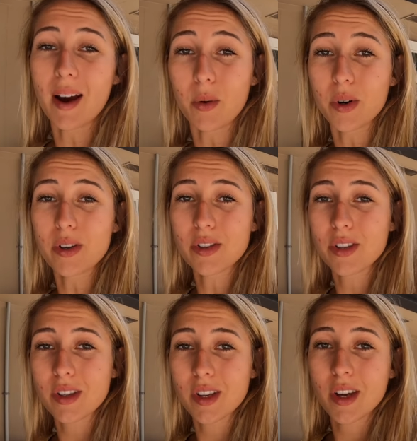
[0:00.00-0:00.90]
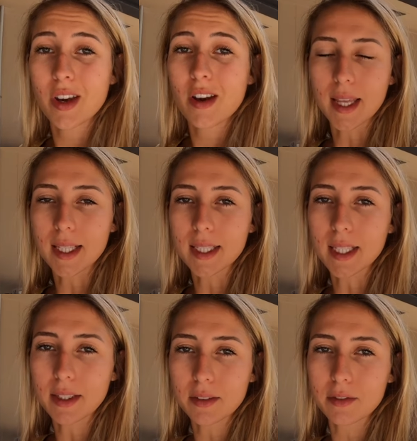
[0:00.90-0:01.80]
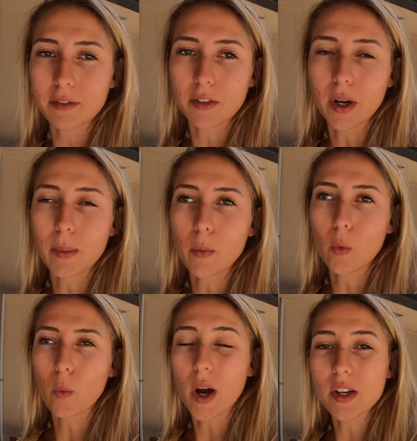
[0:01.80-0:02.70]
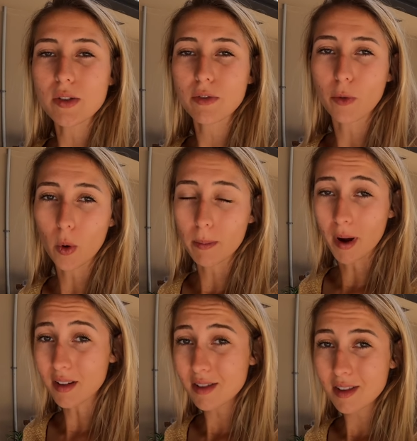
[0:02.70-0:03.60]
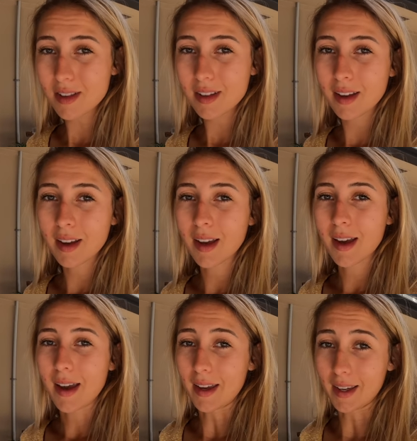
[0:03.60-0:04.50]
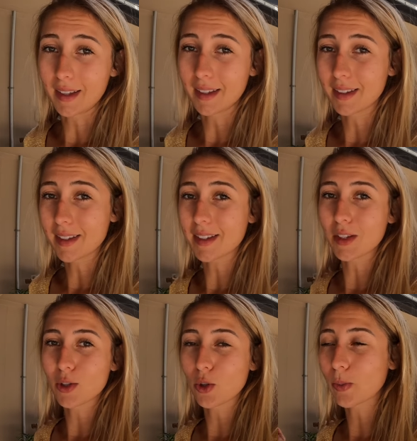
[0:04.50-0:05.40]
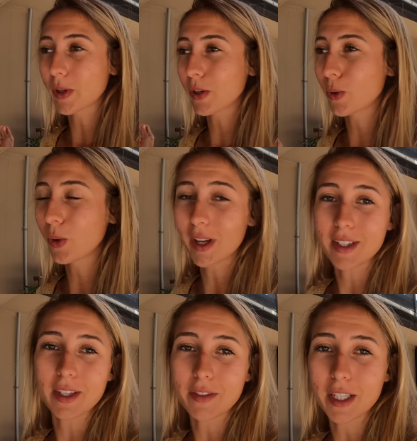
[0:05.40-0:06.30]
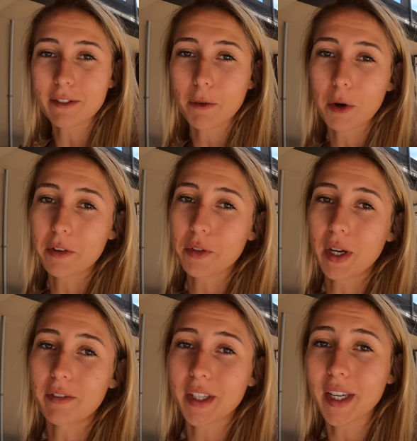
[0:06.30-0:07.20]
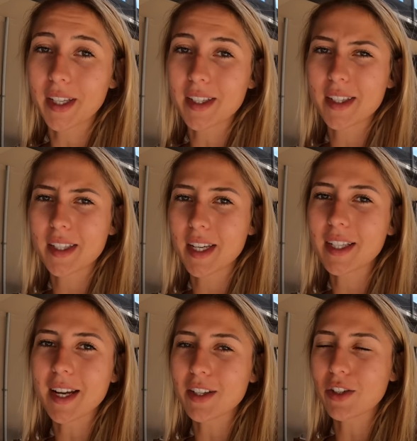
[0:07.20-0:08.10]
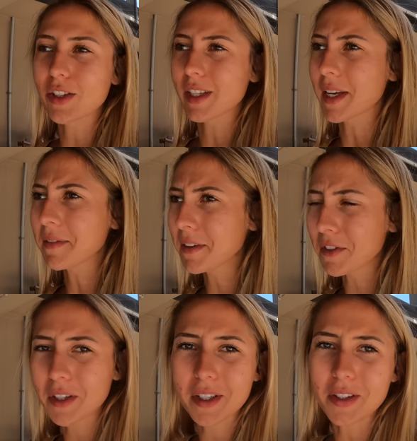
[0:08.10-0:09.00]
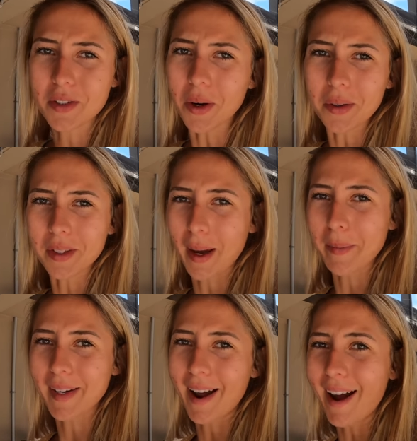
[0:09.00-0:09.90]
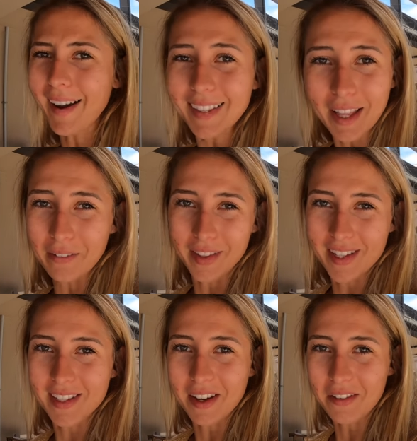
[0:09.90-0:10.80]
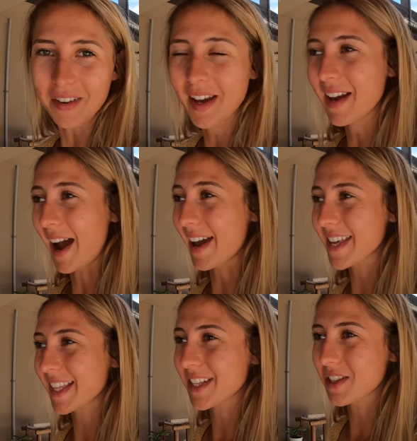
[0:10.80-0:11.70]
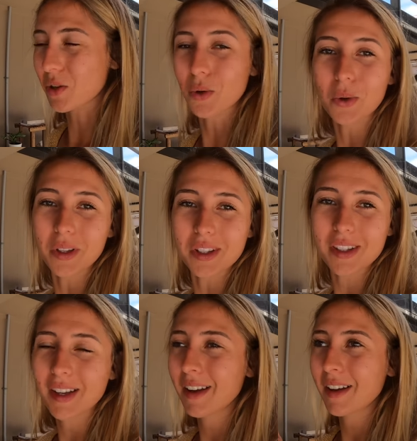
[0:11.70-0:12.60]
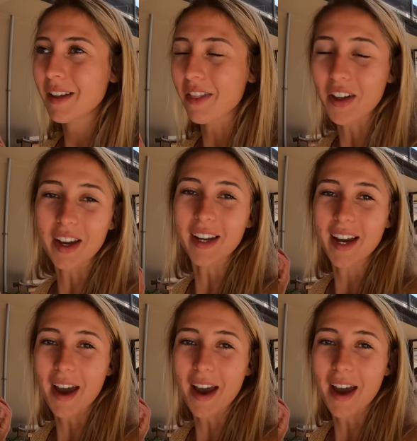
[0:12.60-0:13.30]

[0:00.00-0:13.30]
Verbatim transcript: hours. They live from one to four months. And this is a super cool activity for if you have kids, teenagers, even if you're an adult. I mean, I love this stuff. I think this is the coolest thing